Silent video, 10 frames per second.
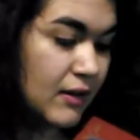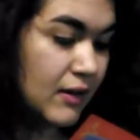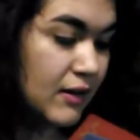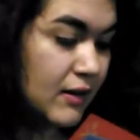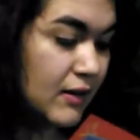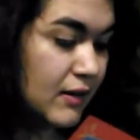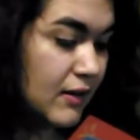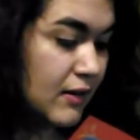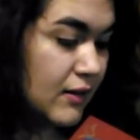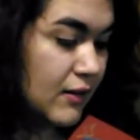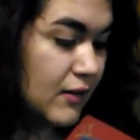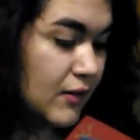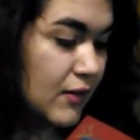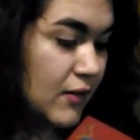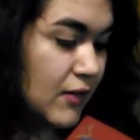Uh,
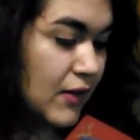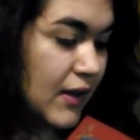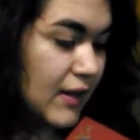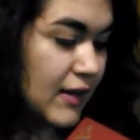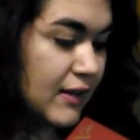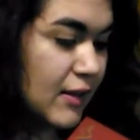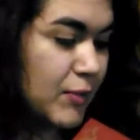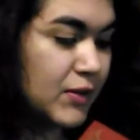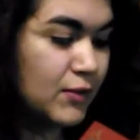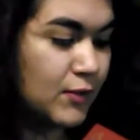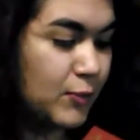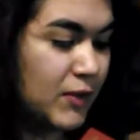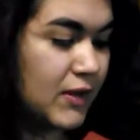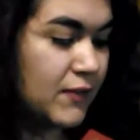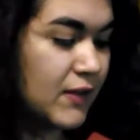okay, let's not be too
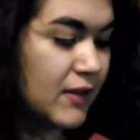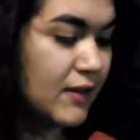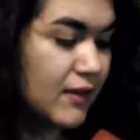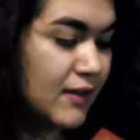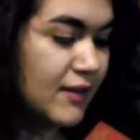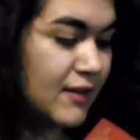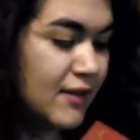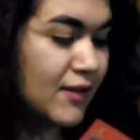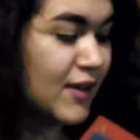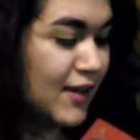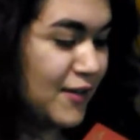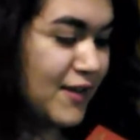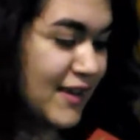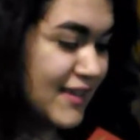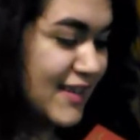specific. Okay, orange. Okay,
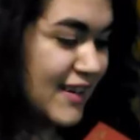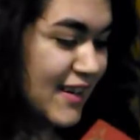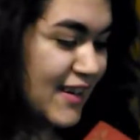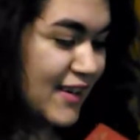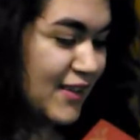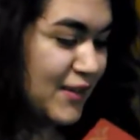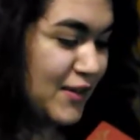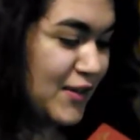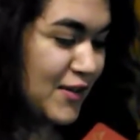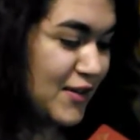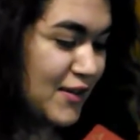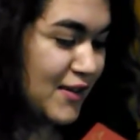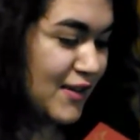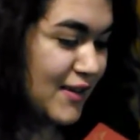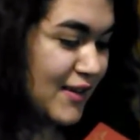orange. So
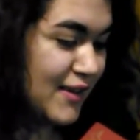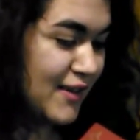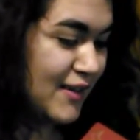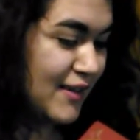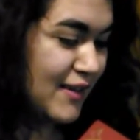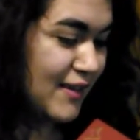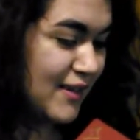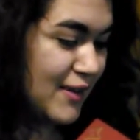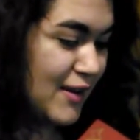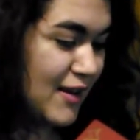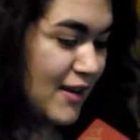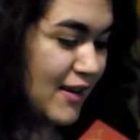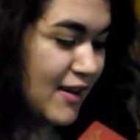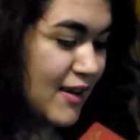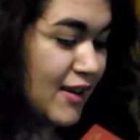you're
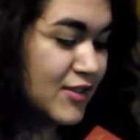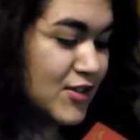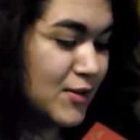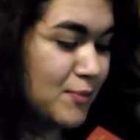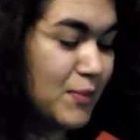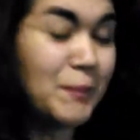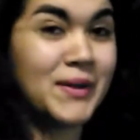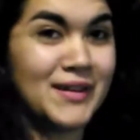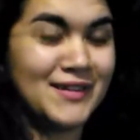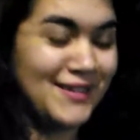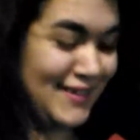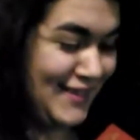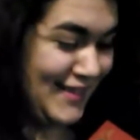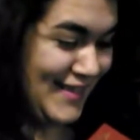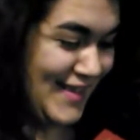a country bumpkin.
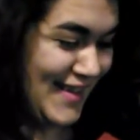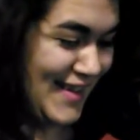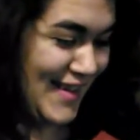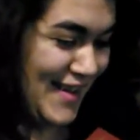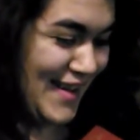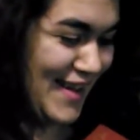Oh.